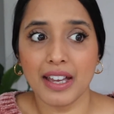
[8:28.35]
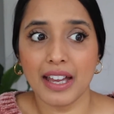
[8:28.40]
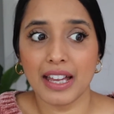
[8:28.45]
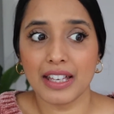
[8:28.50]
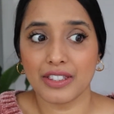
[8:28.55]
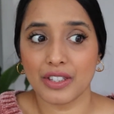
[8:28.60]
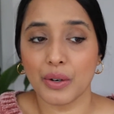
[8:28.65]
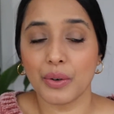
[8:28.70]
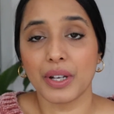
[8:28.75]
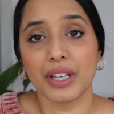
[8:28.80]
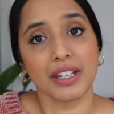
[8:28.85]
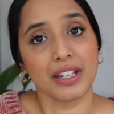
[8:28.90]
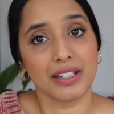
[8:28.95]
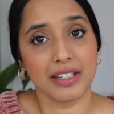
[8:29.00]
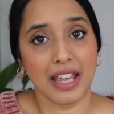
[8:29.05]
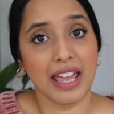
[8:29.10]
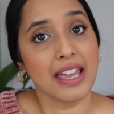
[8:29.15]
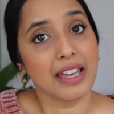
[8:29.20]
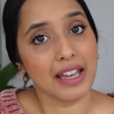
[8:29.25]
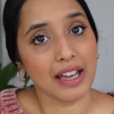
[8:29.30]
It's okay to
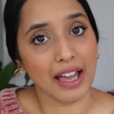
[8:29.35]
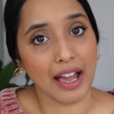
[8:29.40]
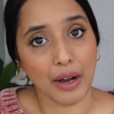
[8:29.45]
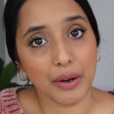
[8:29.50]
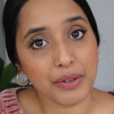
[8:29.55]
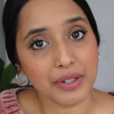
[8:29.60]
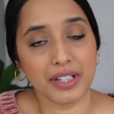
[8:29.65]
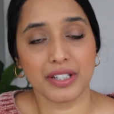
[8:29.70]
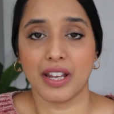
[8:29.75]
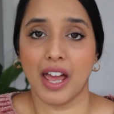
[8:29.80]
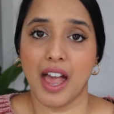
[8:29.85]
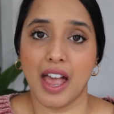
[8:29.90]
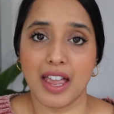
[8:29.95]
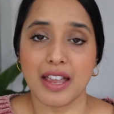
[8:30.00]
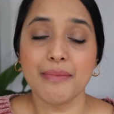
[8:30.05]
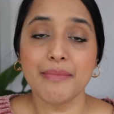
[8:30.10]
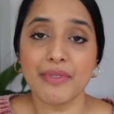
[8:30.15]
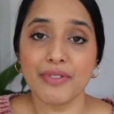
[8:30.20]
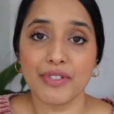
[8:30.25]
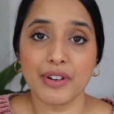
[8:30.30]
take out
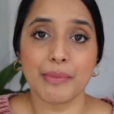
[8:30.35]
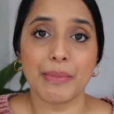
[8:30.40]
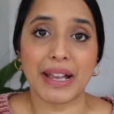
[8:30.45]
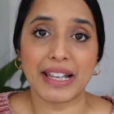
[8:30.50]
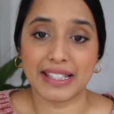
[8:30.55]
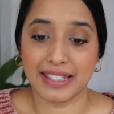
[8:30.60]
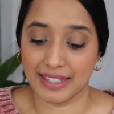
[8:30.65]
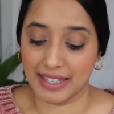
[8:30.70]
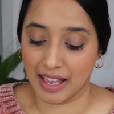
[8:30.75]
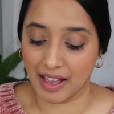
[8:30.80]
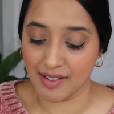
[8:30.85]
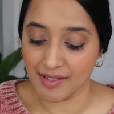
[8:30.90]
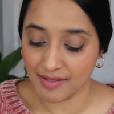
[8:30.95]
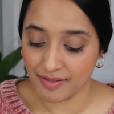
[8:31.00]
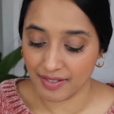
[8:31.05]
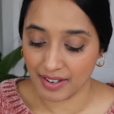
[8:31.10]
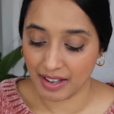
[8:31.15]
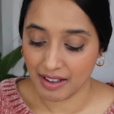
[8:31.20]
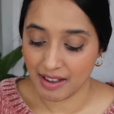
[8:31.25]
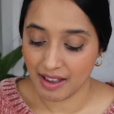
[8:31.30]
time for
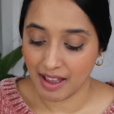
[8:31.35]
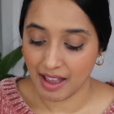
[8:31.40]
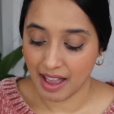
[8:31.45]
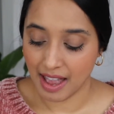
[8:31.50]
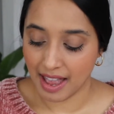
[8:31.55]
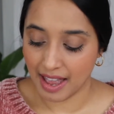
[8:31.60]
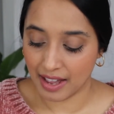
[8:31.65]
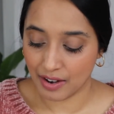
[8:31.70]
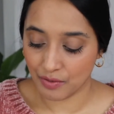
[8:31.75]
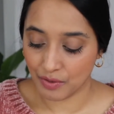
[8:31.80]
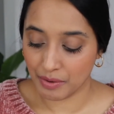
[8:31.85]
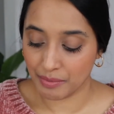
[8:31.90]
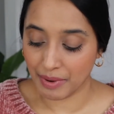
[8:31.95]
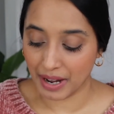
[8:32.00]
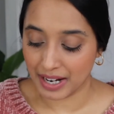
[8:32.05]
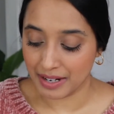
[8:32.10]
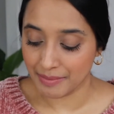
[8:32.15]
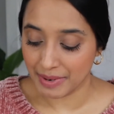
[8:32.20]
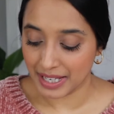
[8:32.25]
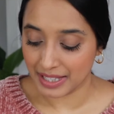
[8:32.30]
myself and
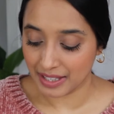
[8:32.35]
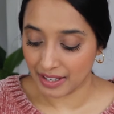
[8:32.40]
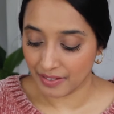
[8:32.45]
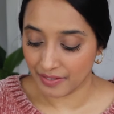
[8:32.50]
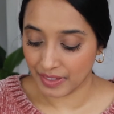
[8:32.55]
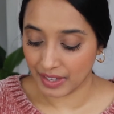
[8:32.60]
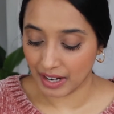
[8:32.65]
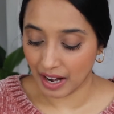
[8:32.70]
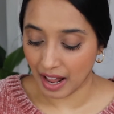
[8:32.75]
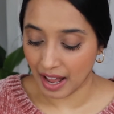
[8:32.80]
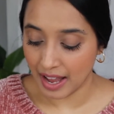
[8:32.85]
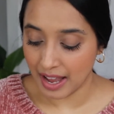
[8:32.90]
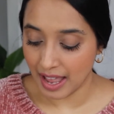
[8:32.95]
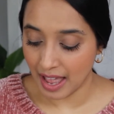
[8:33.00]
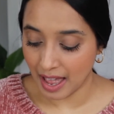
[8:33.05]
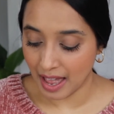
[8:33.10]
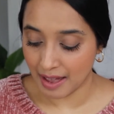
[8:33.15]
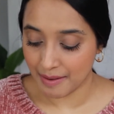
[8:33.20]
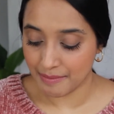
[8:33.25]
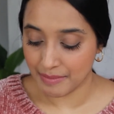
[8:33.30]
remind myself that I
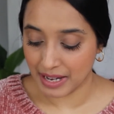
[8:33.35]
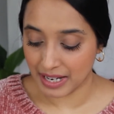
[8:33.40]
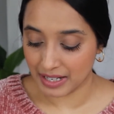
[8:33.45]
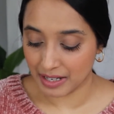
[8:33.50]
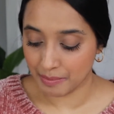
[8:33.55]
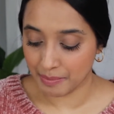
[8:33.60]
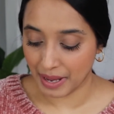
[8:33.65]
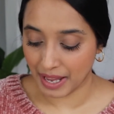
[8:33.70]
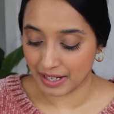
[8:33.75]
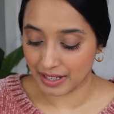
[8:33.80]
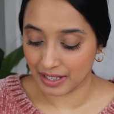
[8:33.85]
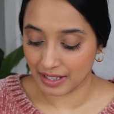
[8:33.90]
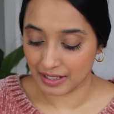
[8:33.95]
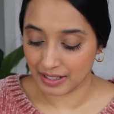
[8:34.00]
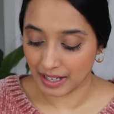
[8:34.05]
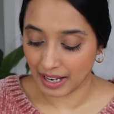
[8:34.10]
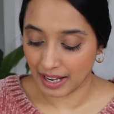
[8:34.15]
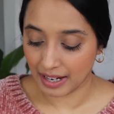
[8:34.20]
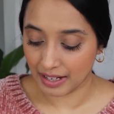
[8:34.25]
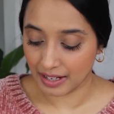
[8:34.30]
am
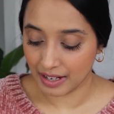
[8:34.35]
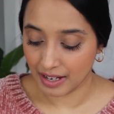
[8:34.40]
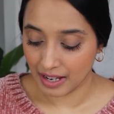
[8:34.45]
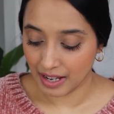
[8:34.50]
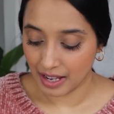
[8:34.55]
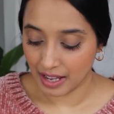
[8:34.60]
independent and